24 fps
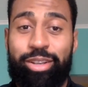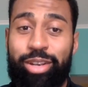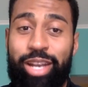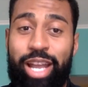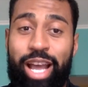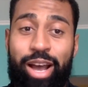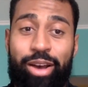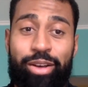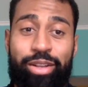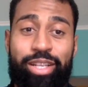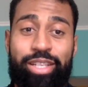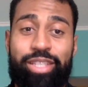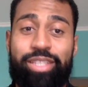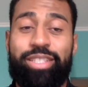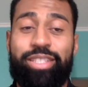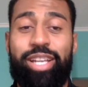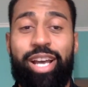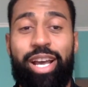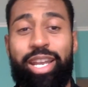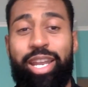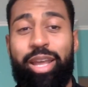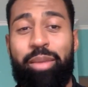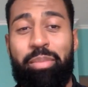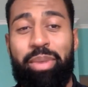now there's
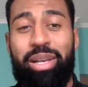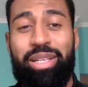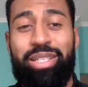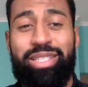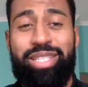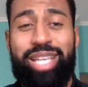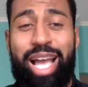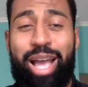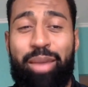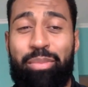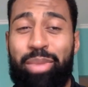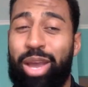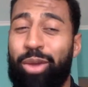not that much time,